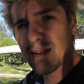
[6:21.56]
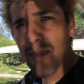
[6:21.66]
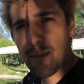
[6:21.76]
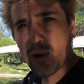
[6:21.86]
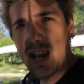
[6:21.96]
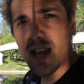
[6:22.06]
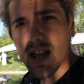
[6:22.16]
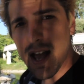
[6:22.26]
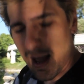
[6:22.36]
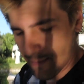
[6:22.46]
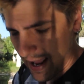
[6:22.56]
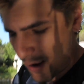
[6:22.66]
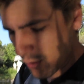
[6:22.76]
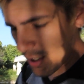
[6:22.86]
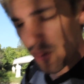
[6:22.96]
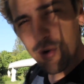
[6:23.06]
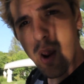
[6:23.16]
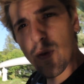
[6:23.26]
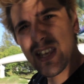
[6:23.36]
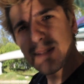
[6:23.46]
a memory, I'm now going to
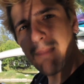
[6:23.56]
throw this